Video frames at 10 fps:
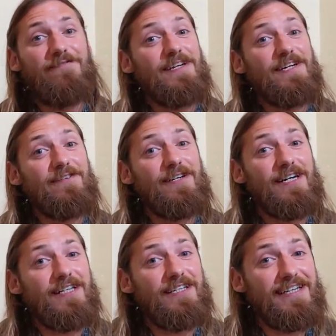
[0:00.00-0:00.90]
favorite
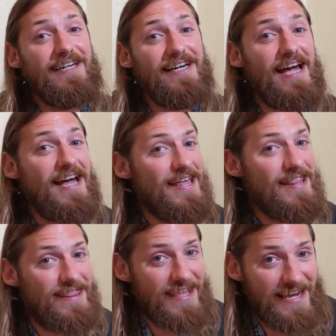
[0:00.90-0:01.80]
holiday,
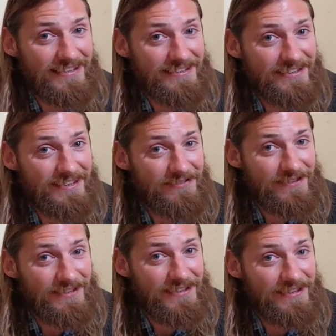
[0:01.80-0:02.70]

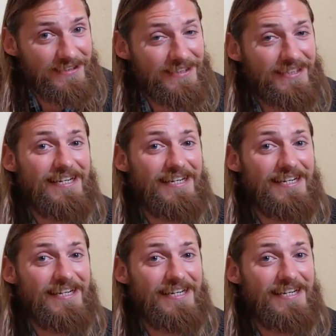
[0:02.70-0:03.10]
Thanksgiving.